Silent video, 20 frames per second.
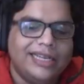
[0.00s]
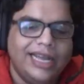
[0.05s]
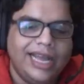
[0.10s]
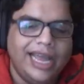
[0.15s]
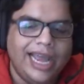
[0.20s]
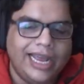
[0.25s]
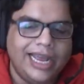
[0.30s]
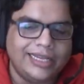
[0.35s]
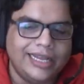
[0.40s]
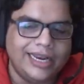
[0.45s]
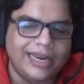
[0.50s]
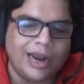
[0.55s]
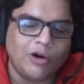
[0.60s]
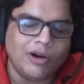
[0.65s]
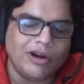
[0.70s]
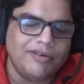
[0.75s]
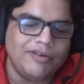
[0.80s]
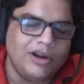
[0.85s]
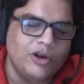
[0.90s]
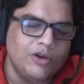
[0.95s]
And then Rahul
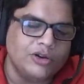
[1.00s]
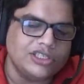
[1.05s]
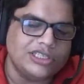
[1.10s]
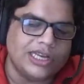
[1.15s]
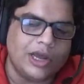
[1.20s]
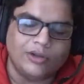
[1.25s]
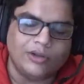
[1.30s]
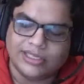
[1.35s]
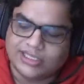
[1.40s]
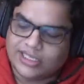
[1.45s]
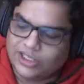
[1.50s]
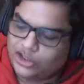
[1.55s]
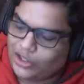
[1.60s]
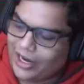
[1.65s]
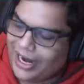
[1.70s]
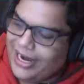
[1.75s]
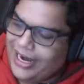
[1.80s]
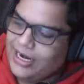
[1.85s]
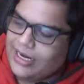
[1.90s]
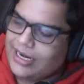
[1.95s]
Dravid looks down. There's a
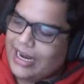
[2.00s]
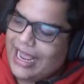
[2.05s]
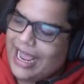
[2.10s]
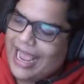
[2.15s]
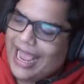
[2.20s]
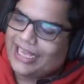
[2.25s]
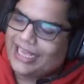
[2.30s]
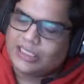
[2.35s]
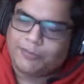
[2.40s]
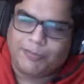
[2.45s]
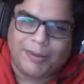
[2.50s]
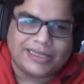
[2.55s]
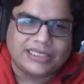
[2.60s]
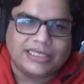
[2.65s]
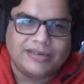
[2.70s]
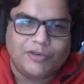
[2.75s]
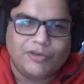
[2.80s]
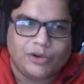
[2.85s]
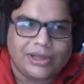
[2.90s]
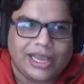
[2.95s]
giant,
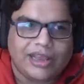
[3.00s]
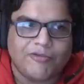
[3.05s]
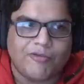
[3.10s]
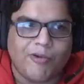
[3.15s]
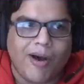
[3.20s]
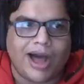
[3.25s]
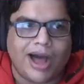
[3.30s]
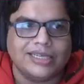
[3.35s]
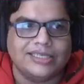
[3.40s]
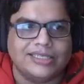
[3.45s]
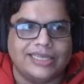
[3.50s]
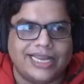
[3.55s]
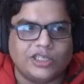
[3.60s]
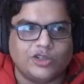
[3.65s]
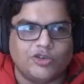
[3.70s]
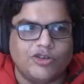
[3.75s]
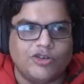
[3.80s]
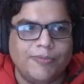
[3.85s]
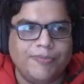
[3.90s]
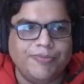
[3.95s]
expensive-looking vase next
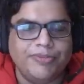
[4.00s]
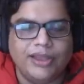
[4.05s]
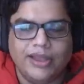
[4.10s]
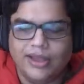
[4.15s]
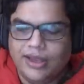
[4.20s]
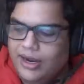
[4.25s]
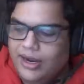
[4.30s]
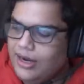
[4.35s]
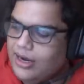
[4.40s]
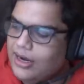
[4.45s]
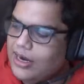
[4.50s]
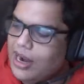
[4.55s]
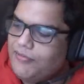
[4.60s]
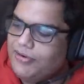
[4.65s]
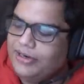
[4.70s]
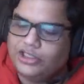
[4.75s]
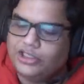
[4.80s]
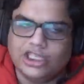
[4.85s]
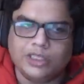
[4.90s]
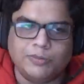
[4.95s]
to him.
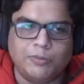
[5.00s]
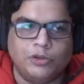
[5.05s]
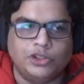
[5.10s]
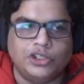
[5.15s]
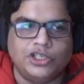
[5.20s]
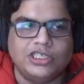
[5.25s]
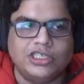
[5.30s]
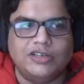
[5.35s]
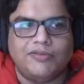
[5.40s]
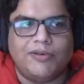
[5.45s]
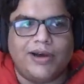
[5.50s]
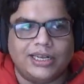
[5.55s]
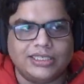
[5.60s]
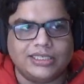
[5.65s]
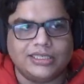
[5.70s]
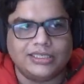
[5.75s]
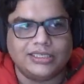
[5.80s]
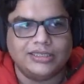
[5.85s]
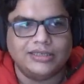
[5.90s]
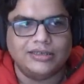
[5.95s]
Dravid just pushes the
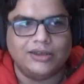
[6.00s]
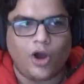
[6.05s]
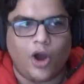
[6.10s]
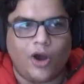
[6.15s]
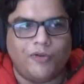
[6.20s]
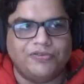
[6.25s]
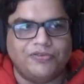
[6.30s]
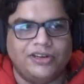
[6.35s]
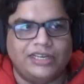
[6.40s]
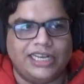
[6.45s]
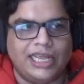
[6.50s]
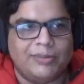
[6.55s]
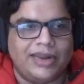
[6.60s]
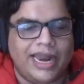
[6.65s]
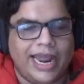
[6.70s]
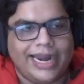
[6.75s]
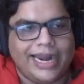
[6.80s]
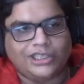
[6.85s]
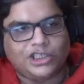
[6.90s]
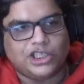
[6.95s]
vase off the table.
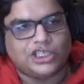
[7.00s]
And it just